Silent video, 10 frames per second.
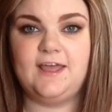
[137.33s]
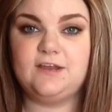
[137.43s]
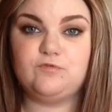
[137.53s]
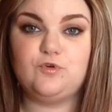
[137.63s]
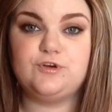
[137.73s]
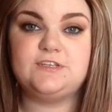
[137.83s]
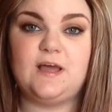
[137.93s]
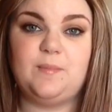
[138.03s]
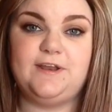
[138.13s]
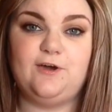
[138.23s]
And of course,
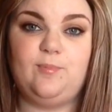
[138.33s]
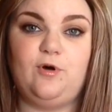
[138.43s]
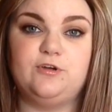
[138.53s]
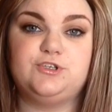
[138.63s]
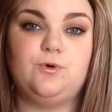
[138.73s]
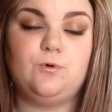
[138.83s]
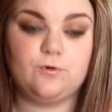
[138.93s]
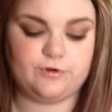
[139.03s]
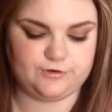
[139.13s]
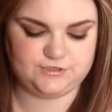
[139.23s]
I'm a nail polish
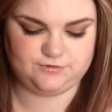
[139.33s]
hoarder,